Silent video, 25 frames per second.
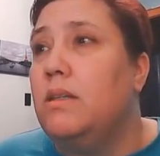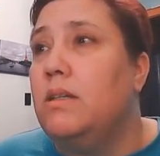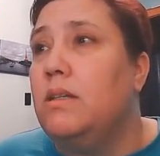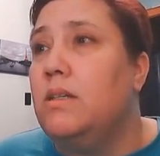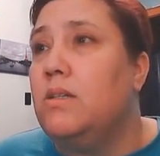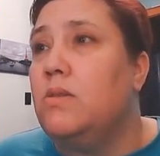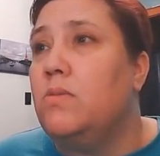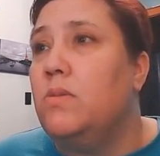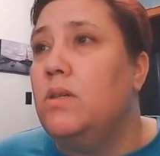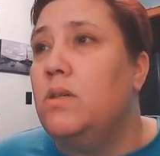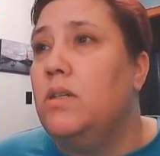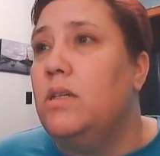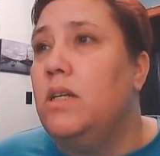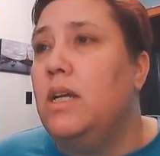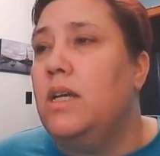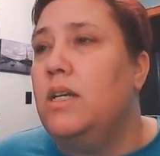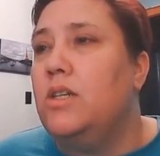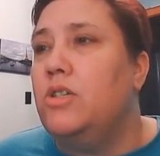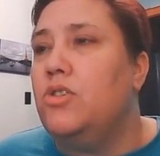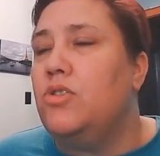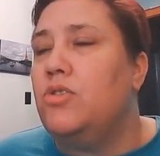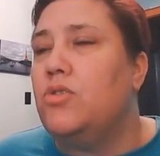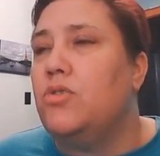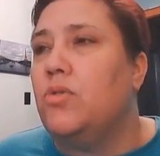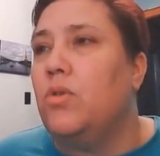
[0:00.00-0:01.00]
this one,
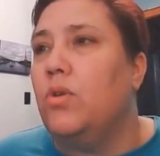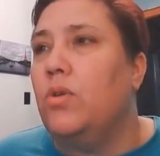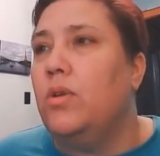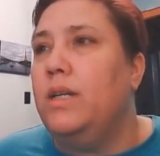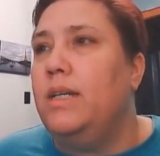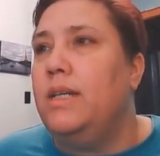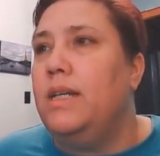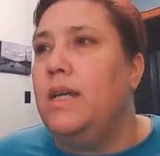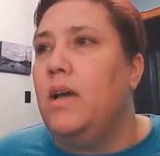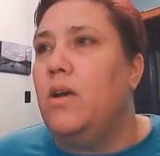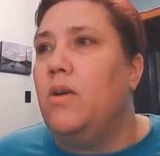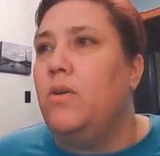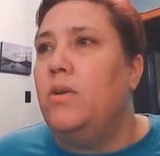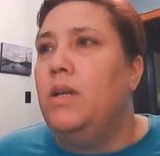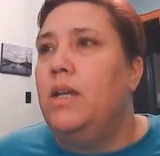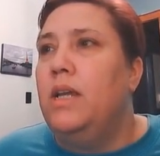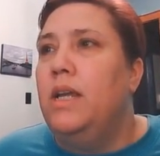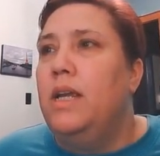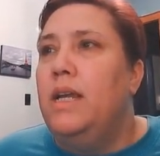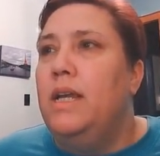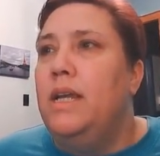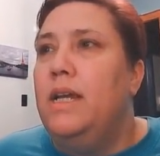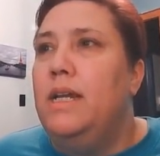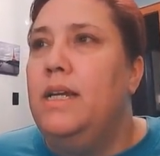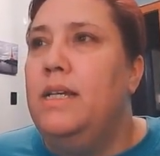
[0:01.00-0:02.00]
as you're scrolling down,
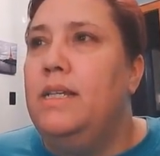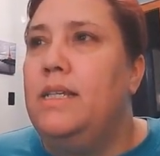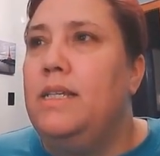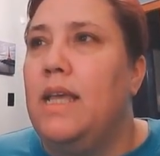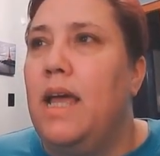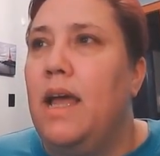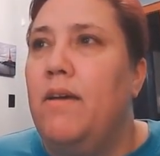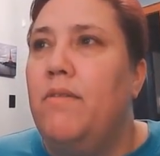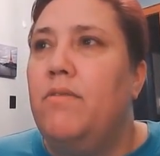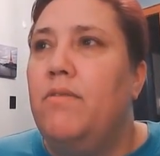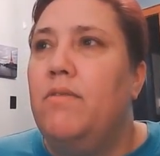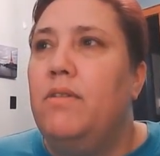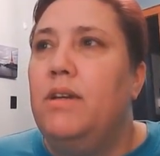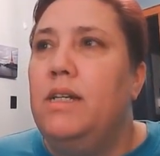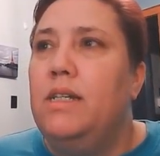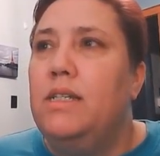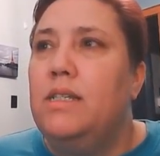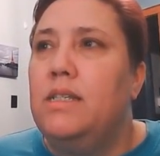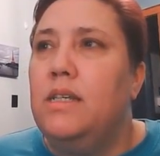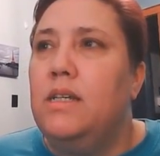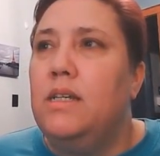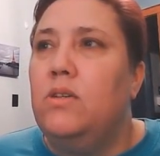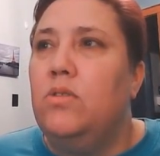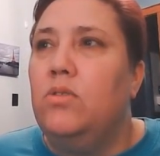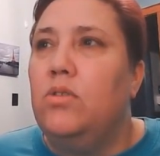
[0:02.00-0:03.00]
is every
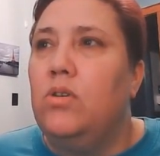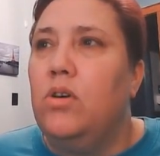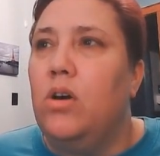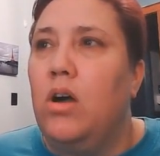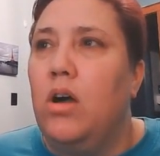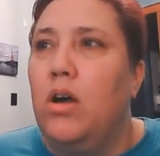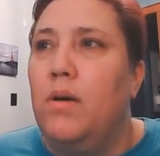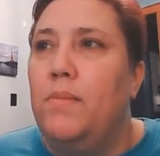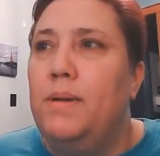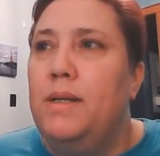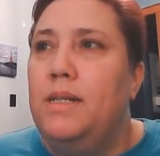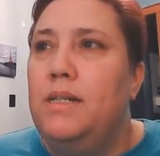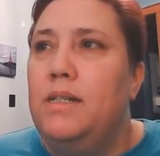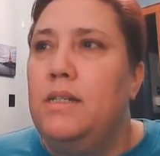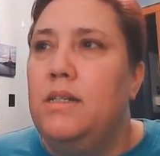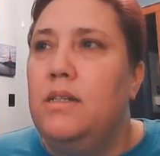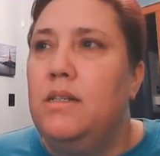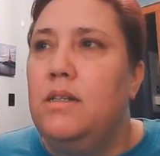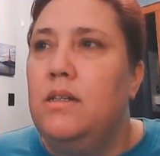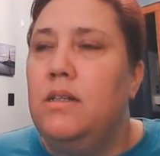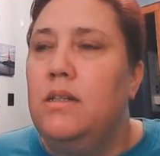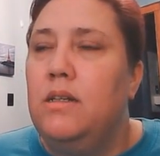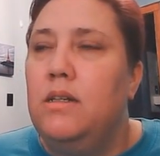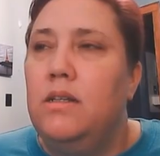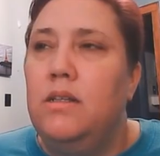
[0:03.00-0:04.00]
single comment
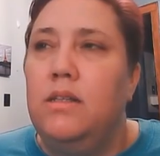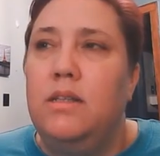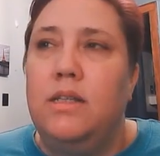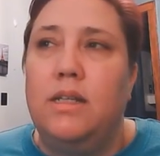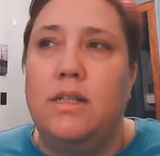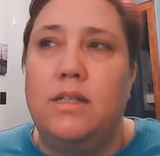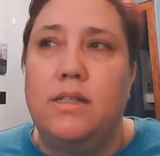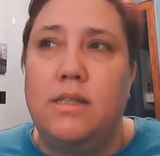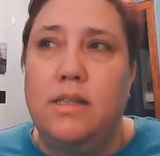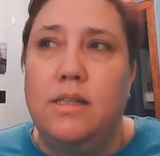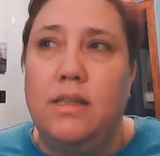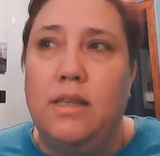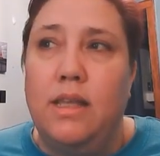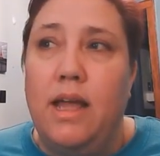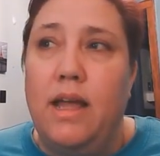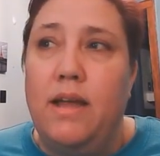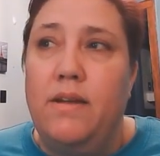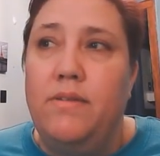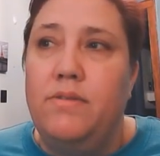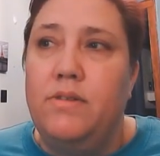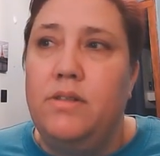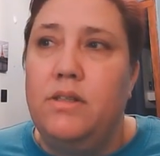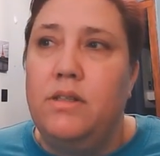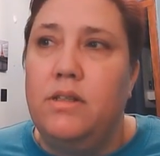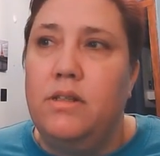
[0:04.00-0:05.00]
that's
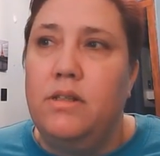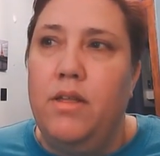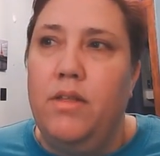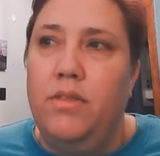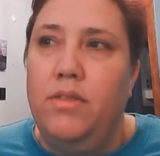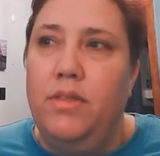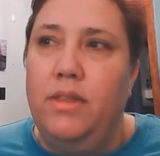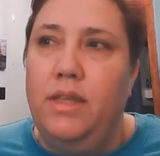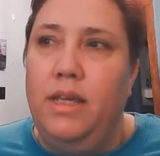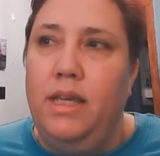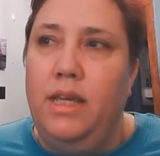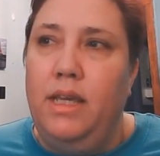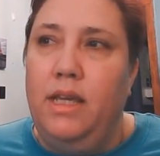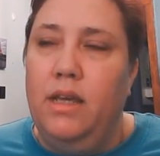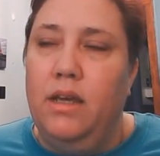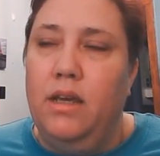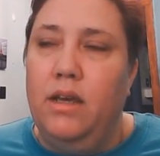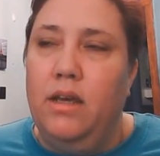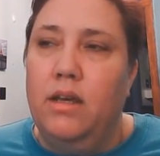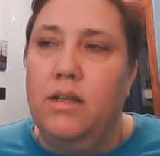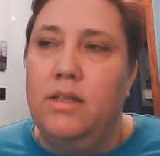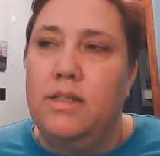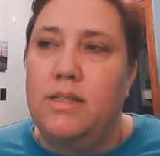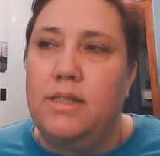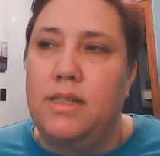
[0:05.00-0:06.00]
left, the
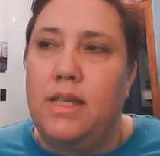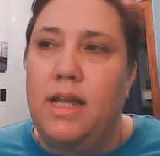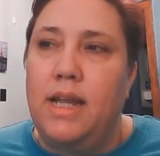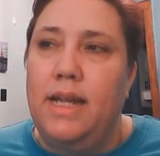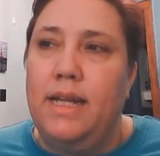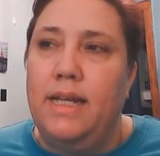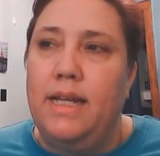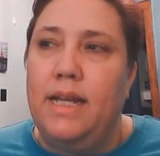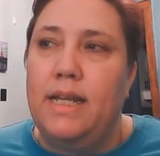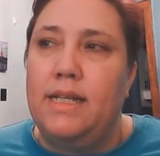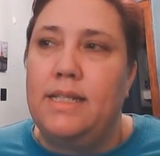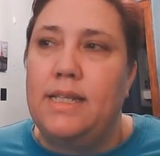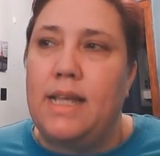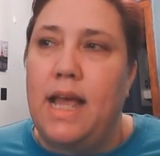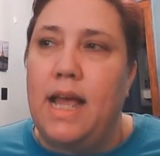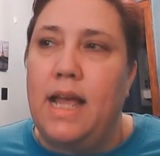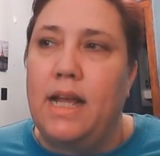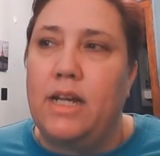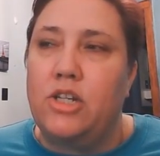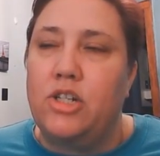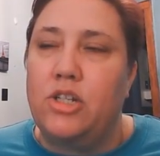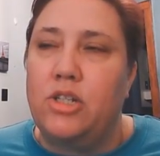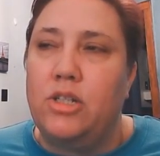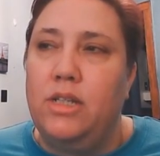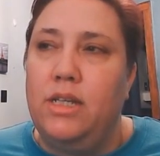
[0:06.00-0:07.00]
site has
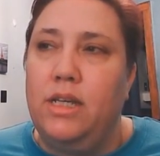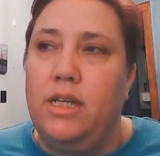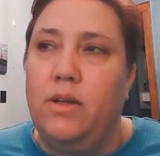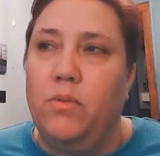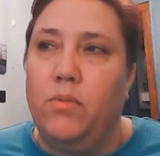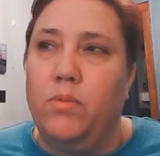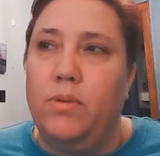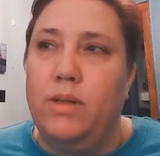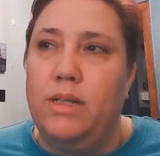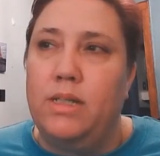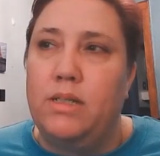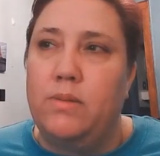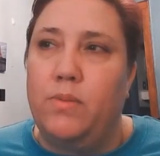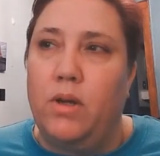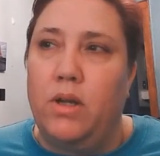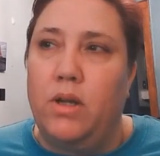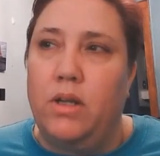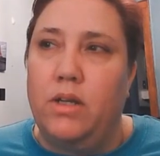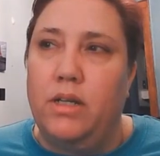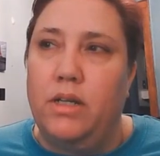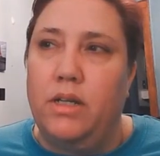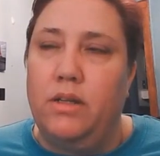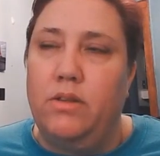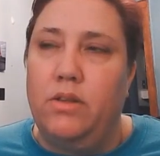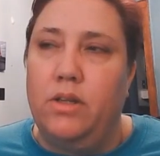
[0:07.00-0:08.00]
actually
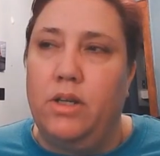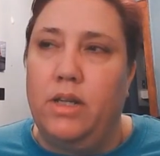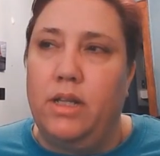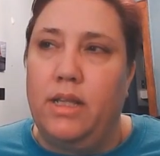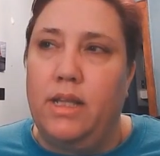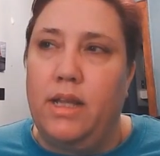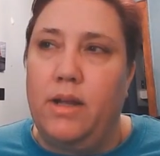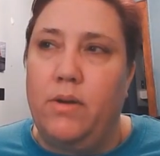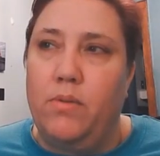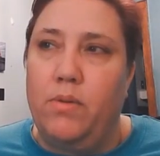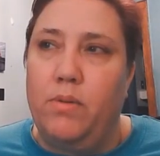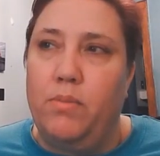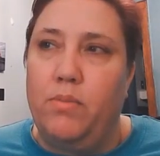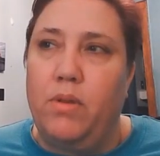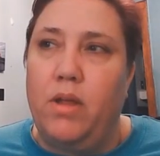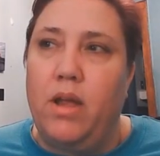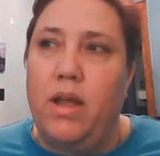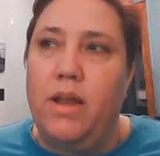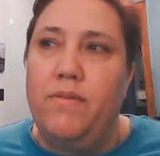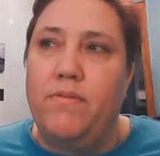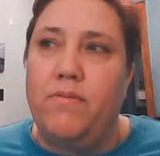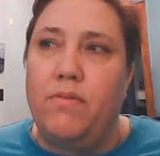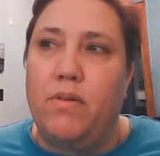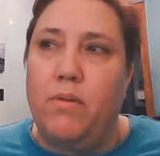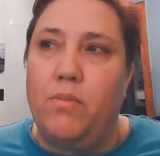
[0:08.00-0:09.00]
responded. Look at that.
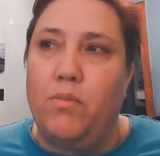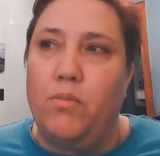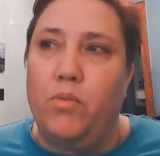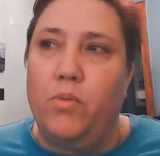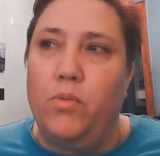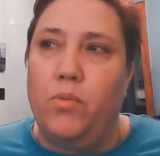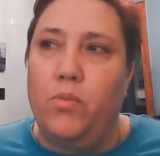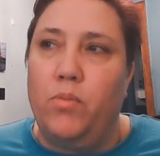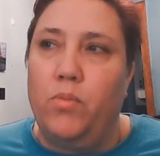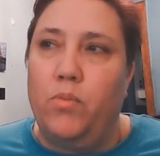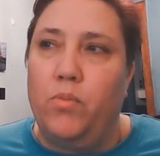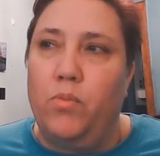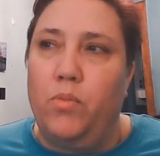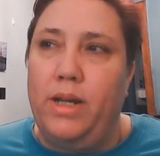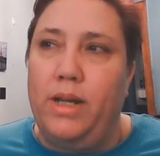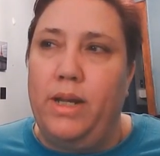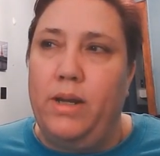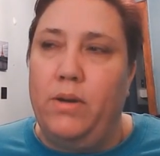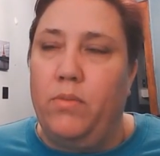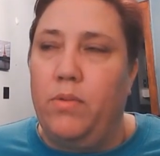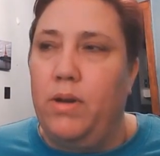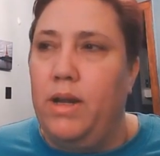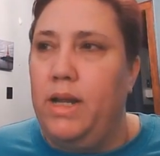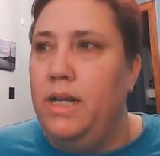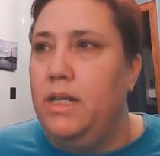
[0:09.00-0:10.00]
Reply from Read
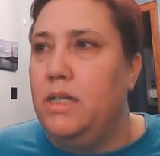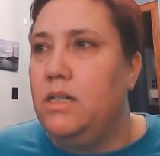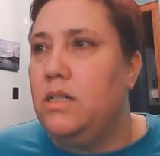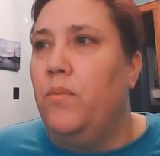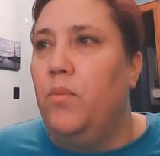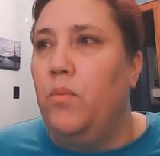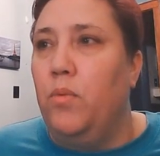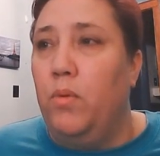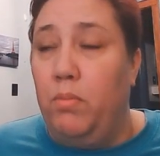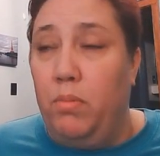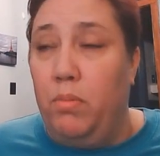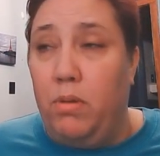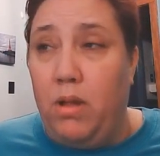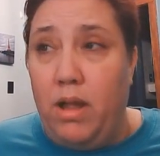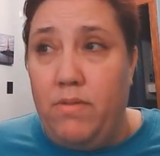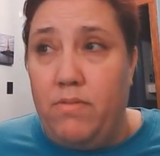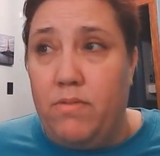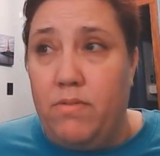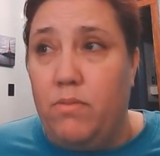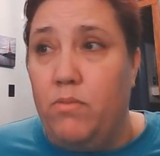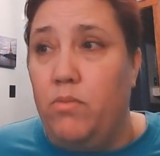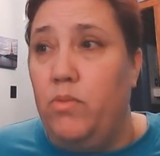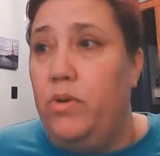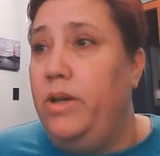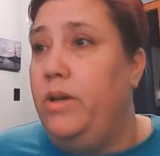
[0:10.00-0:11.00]
and Rate. Reply
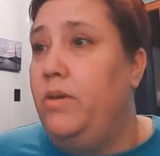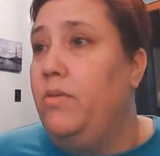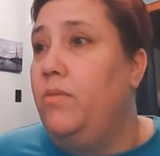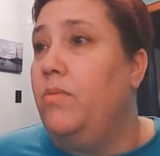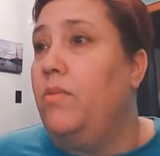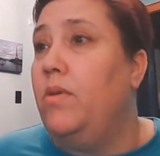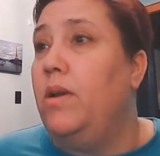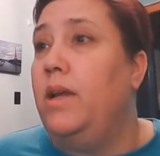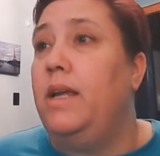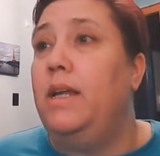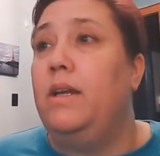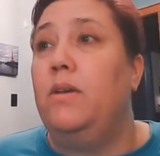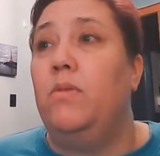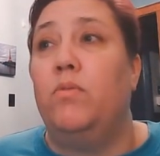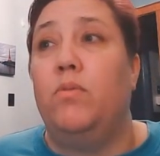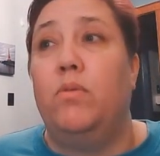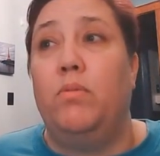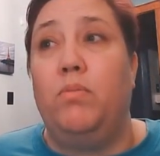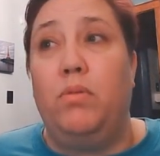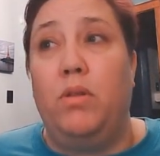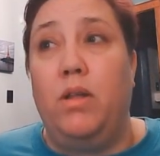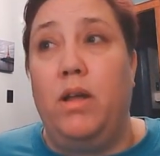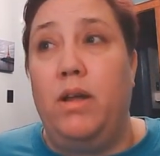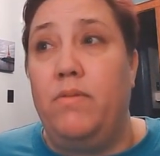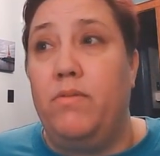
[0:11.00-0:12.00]
from Read and Rate.
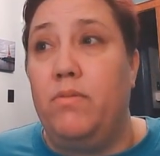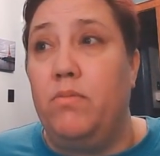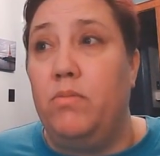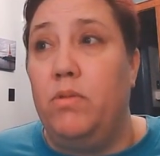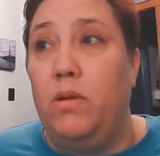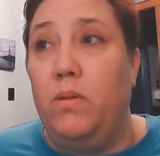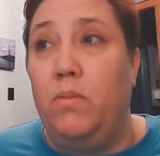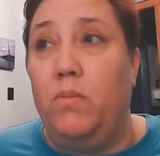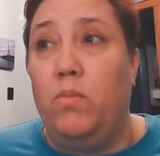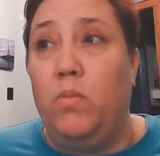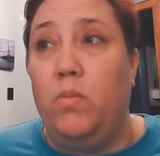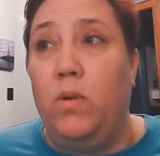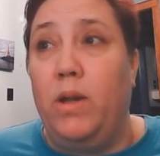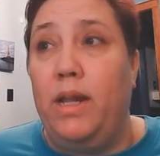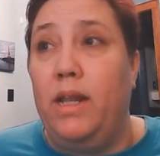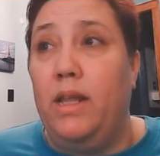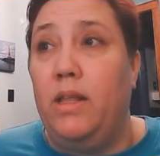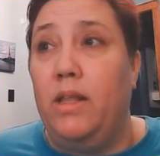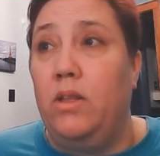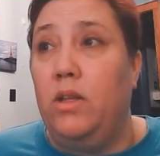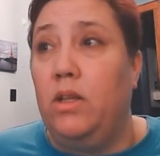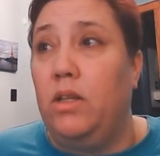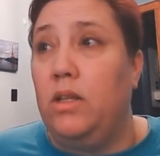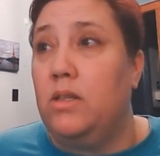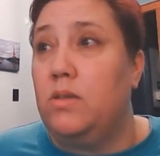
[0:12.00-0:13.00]
Reply from Read and Rate.
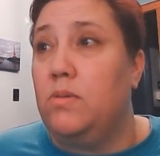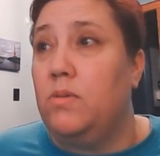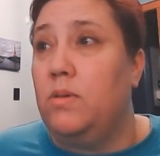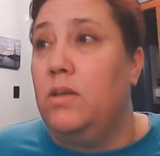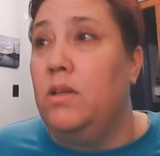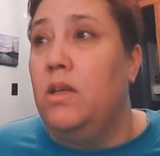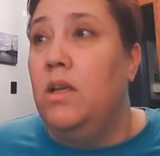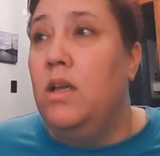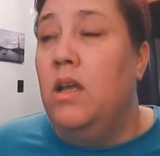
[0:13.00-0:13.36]
And look at this one.